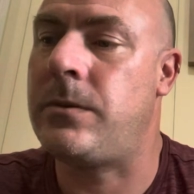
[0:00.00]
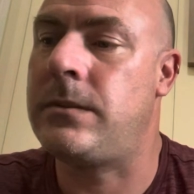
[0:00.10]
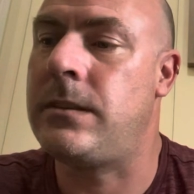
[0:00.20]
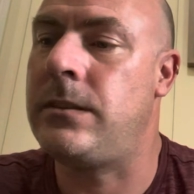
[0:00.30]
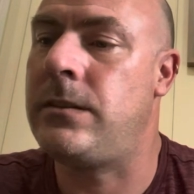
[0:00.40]
want
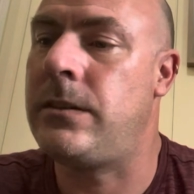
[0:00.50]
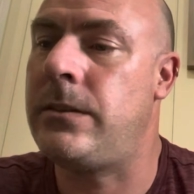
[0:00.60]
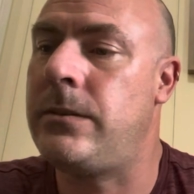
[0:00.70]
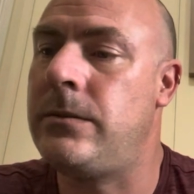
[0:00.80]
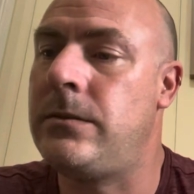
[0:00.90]
to
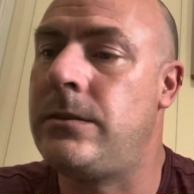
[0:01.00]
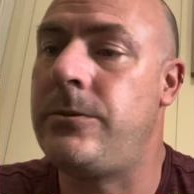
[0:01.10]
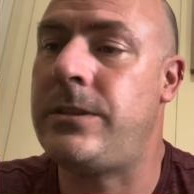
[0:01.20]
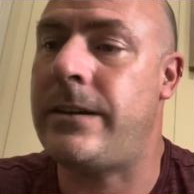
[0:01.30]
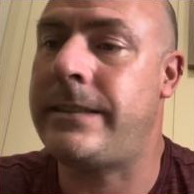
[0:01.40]
do
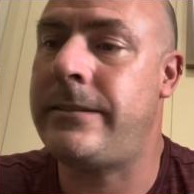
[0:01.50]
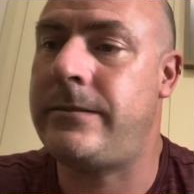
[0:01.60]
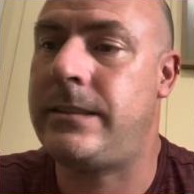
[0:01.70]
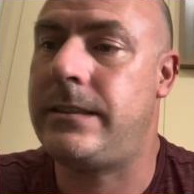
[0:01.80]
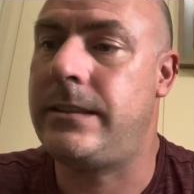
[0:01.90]
two shout outs.